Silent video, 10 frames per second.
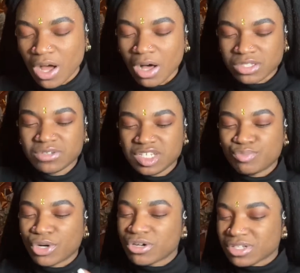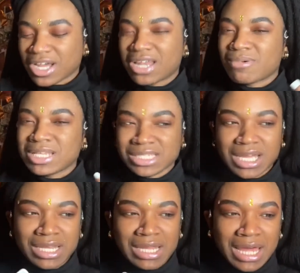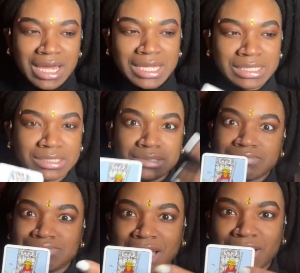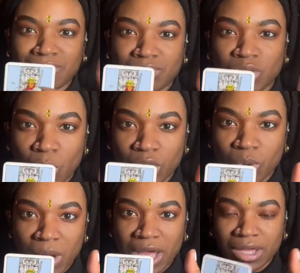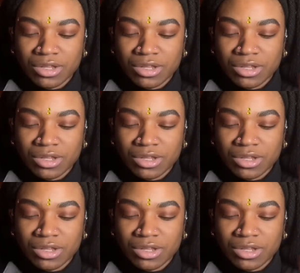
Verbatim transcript: Also, these birds are kind of resonating as like going away.